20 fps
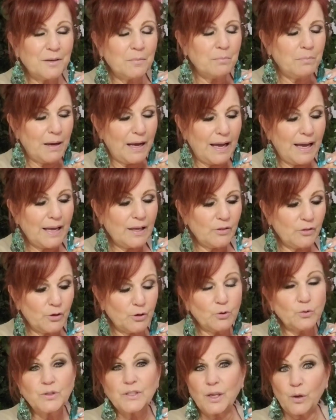by
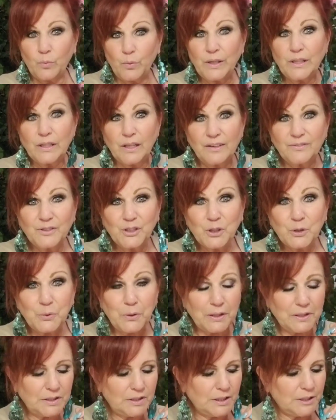those that we loved and
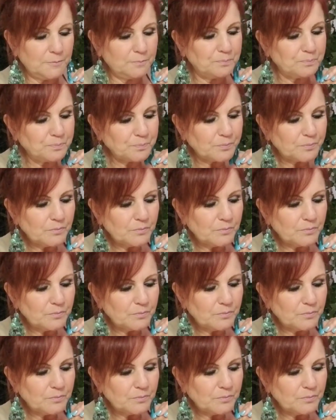trusted.